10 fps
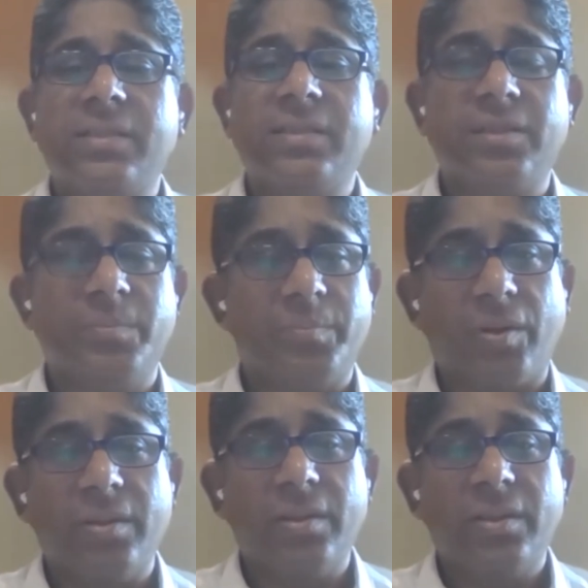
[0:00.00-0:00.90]
is
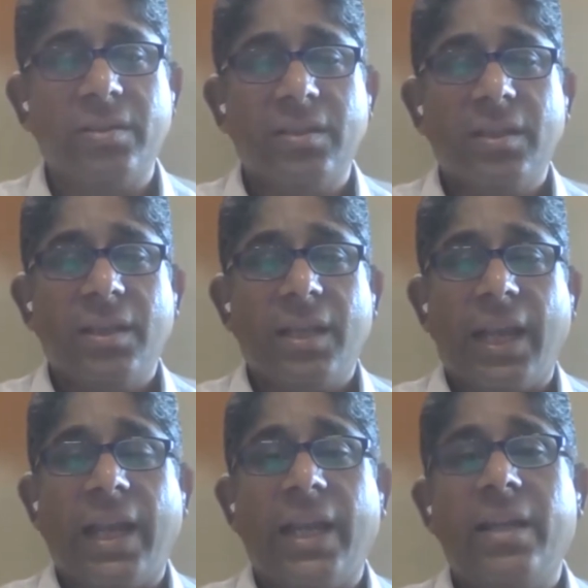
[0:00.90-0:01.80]
important.
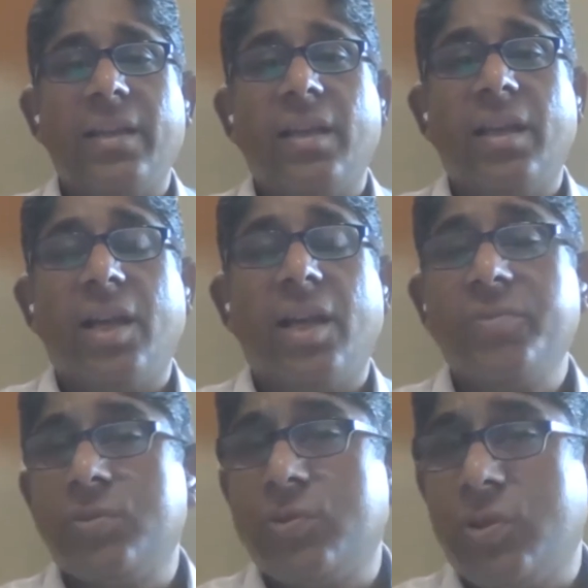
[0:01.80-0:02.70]
And how you go